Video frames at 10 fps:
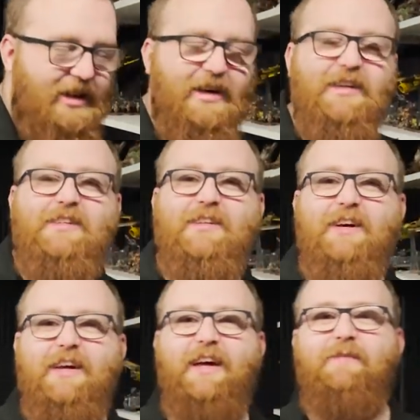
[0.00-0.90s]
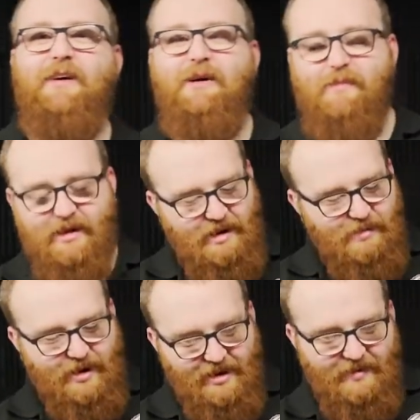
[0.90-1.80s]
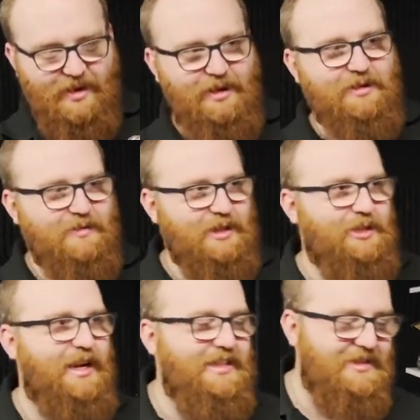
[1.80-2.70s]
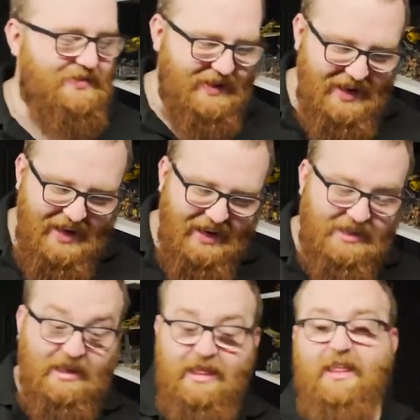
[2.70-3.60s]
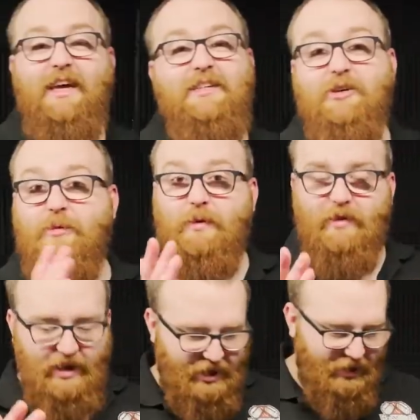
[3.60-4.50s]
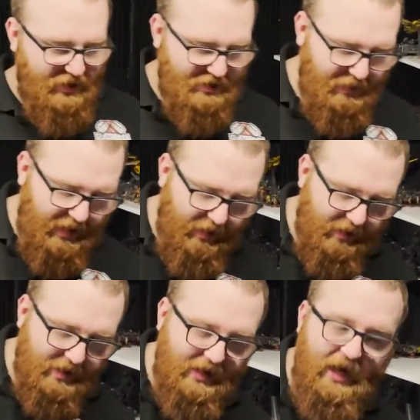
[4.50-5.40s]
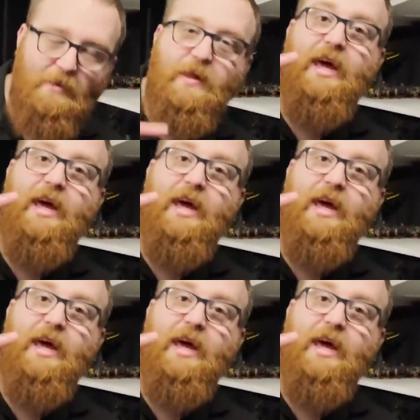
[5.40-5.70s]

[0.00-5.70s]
using his so crappy I'm, stratagem. I'm not, I'm not using my stratagem. The thing is, it could be really good because um,